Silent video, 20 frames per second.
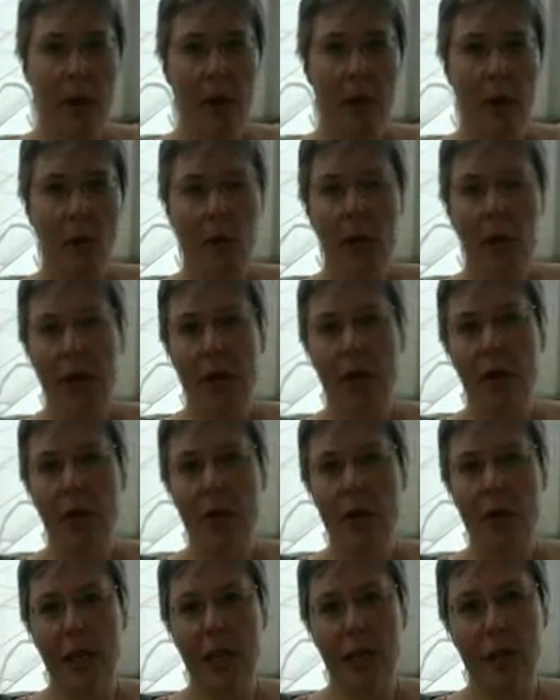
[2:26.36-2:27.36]
When the
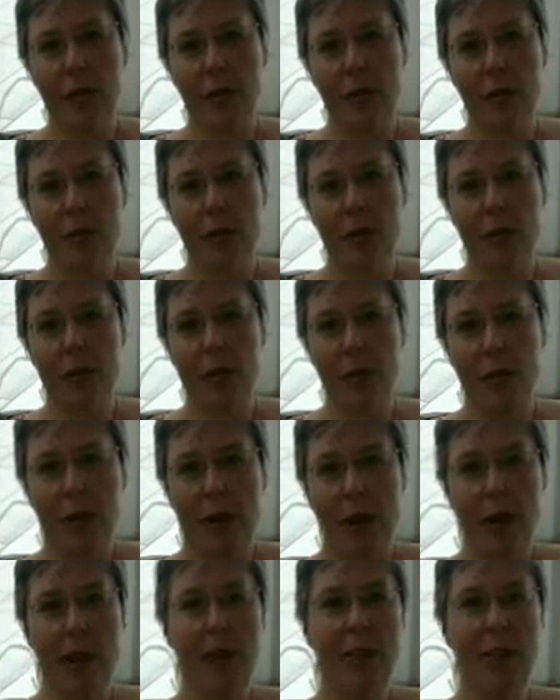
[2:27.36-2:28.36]
Arts Council
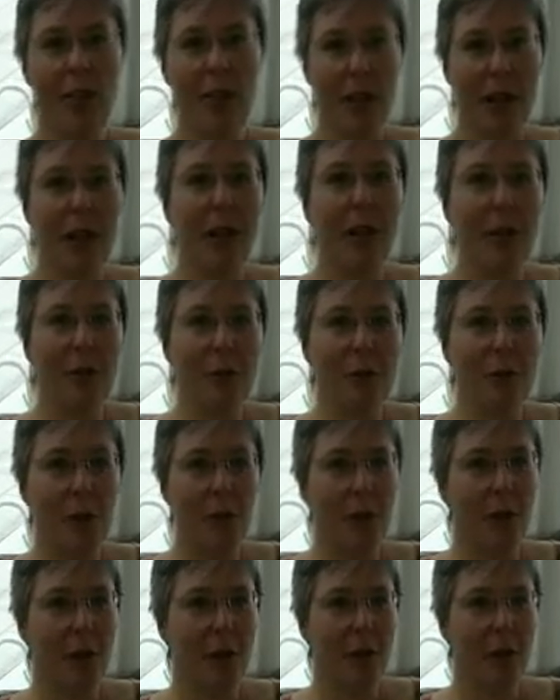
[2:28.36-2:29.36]
threatened to close
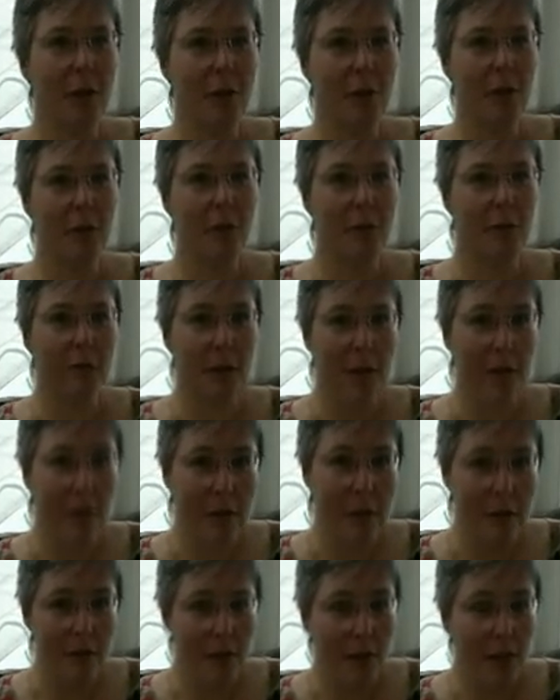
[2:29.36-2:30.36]
quite a lot of
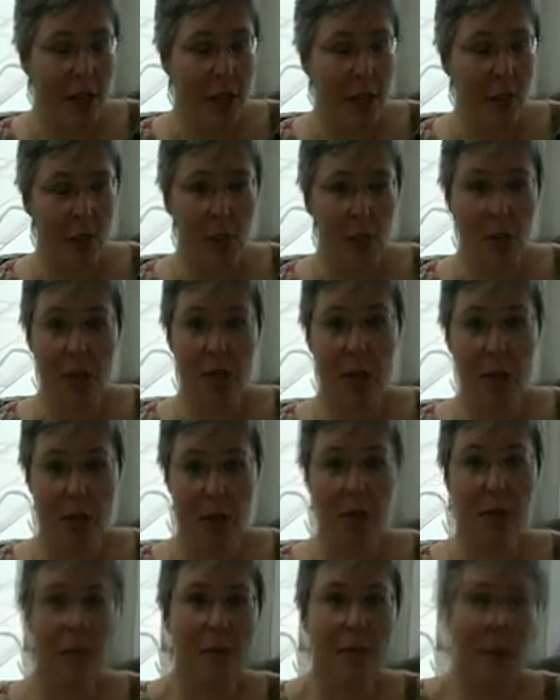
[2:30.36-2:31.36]
venues
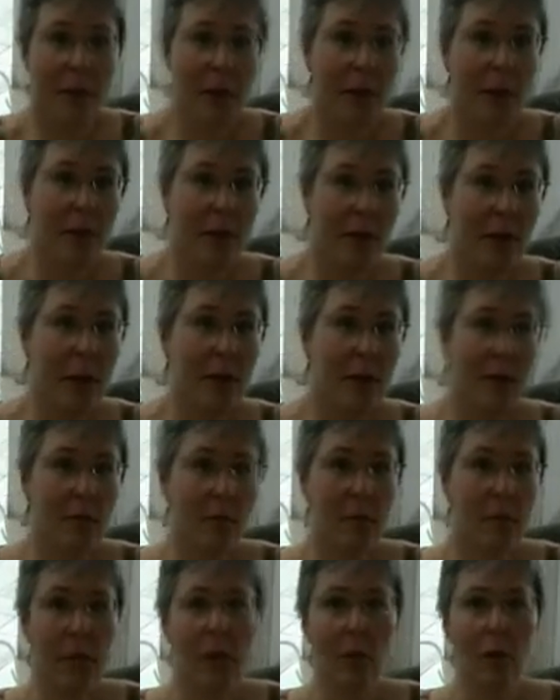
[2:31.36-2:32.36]
because of their funding
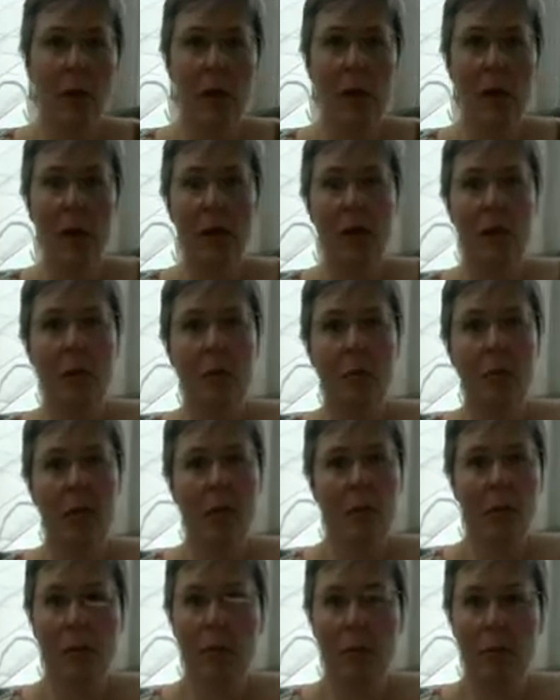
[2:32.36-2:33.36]
review,
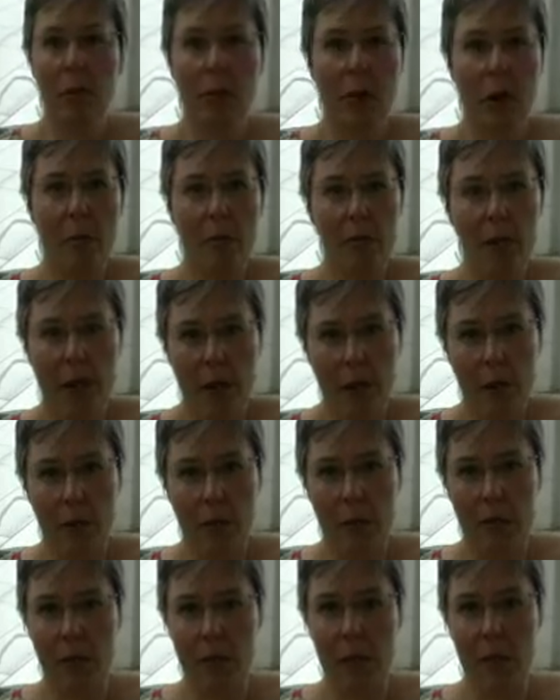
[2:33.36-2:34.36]
people were up in
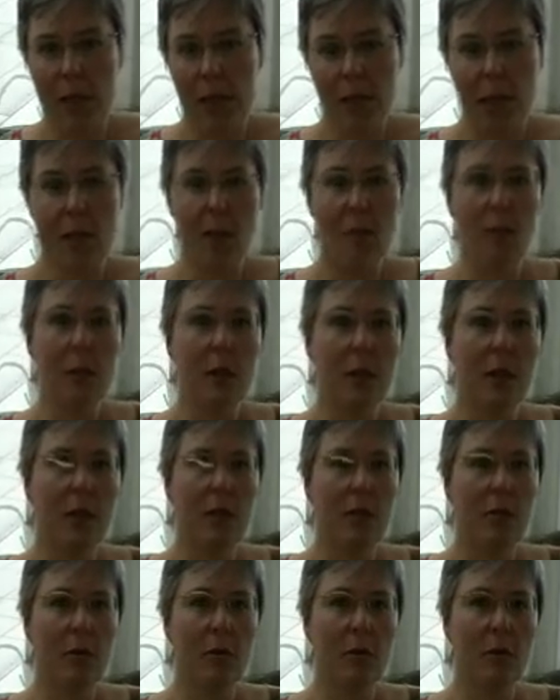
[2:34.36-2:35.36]
arms. They didn't want their
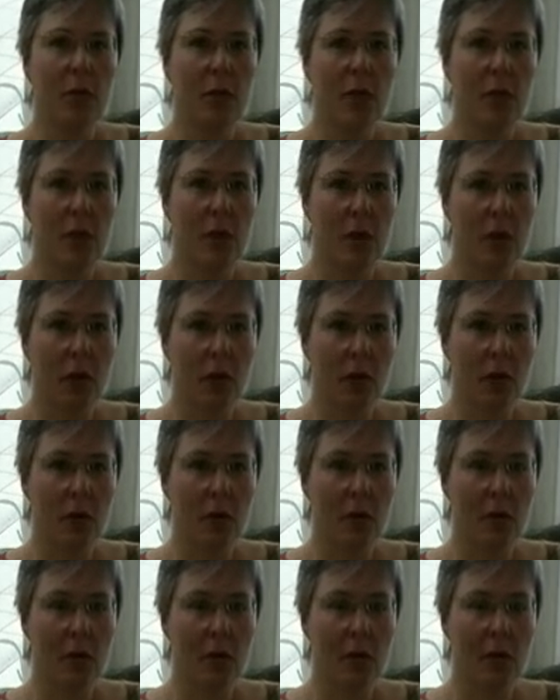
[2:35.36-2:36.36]
local theatre to
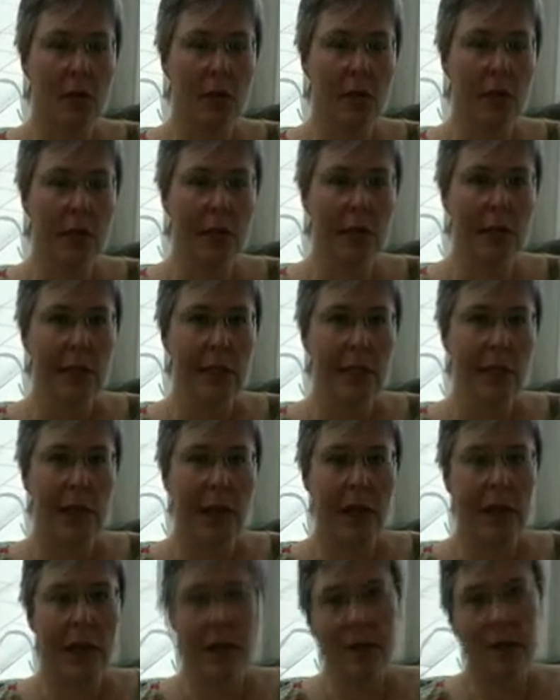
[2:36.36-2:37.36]
close.
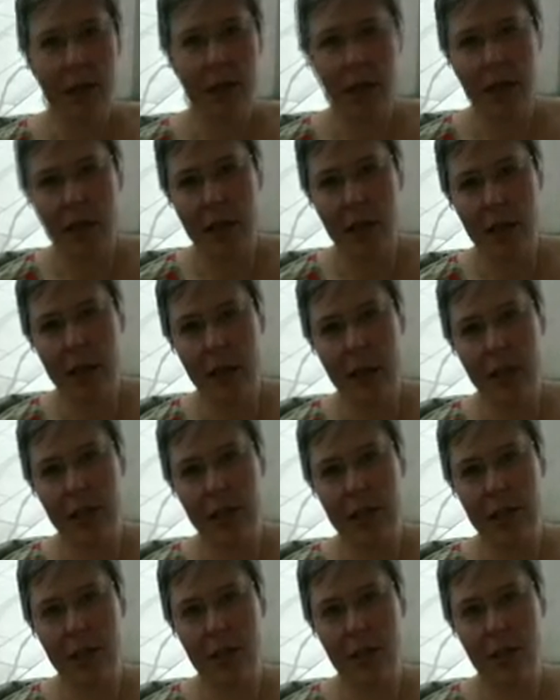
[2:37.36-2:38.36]
And I think
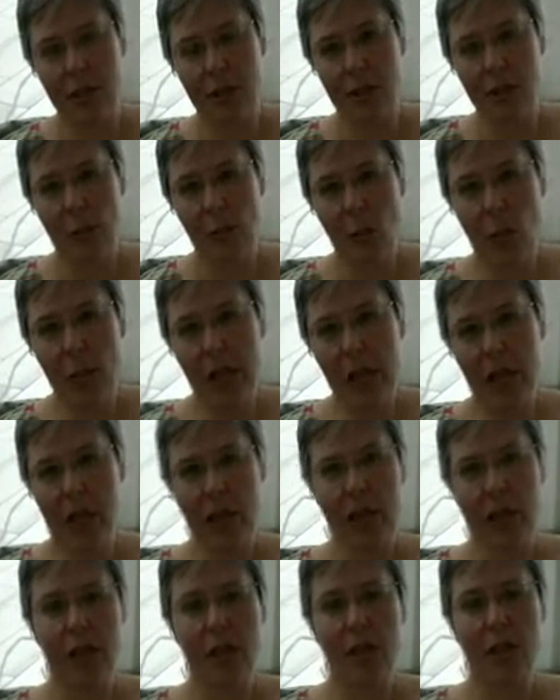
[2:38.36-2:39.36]
that we can
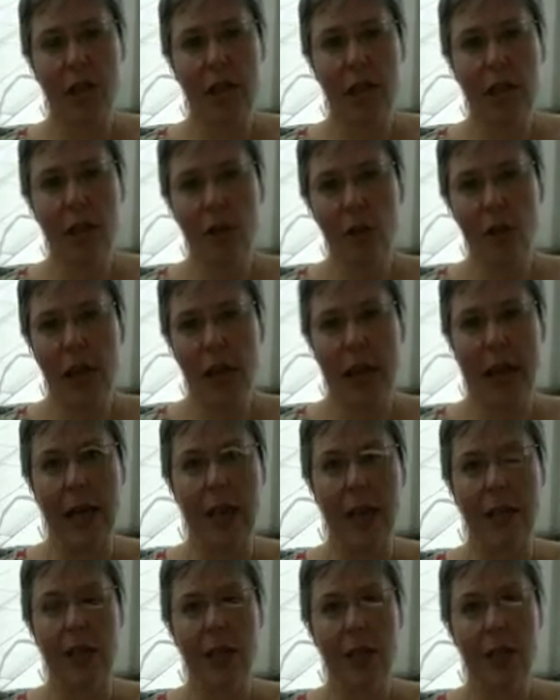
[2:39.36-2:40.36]
actually look
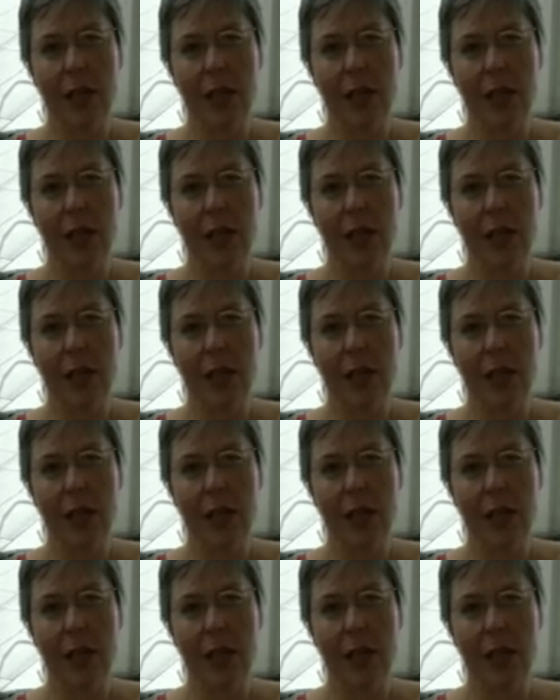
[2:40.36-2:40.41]
at